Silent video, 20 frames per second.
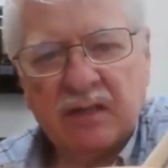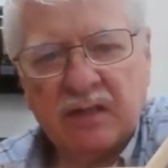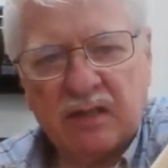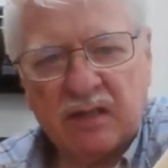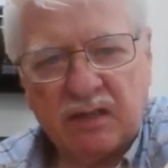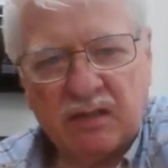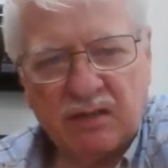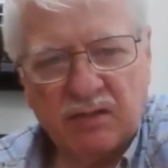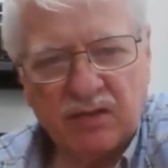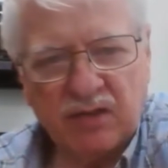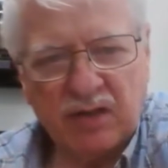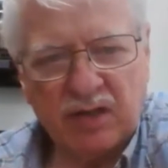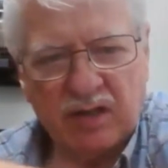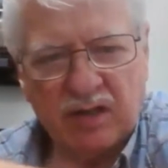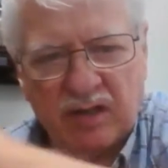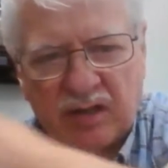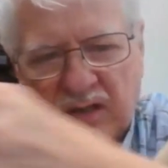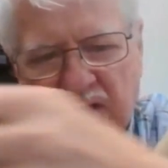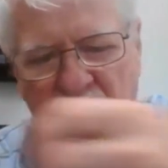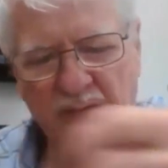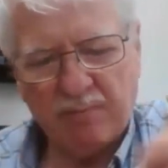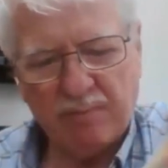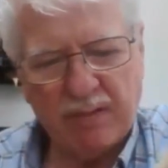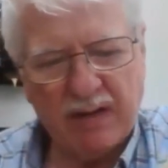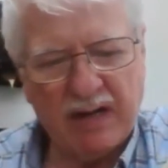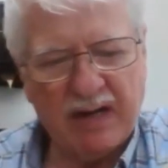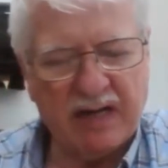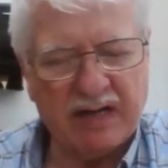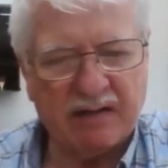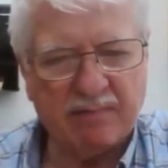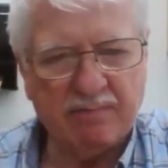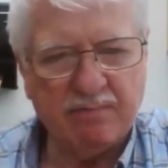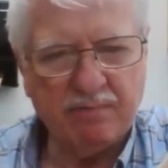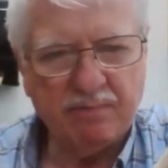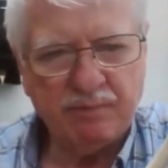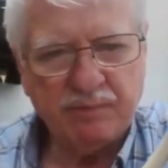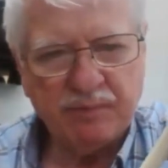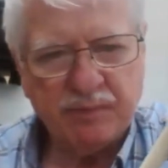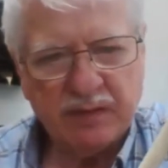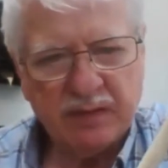ulna on the bottom.
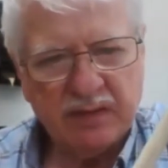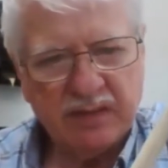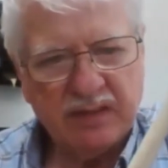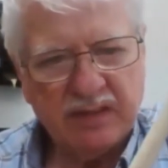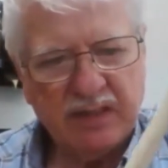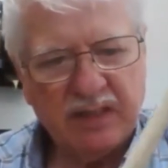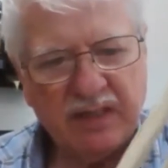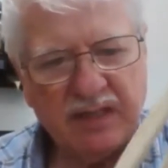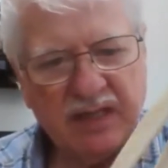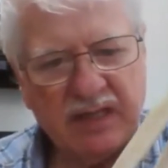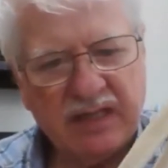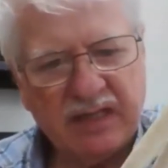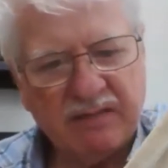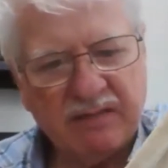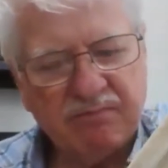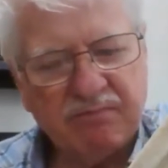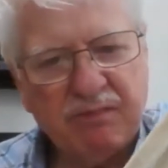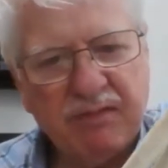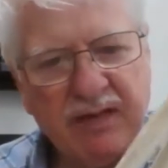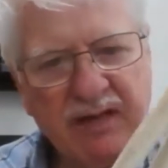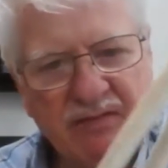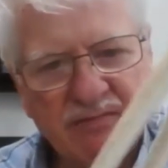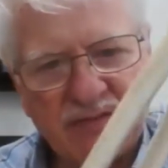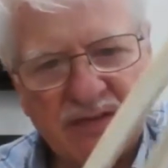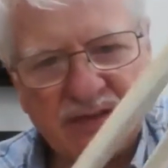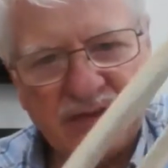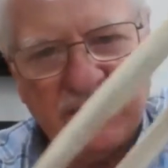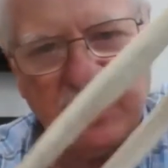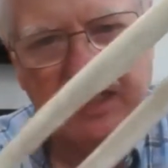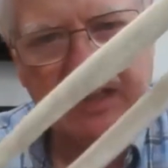And they can pivot, they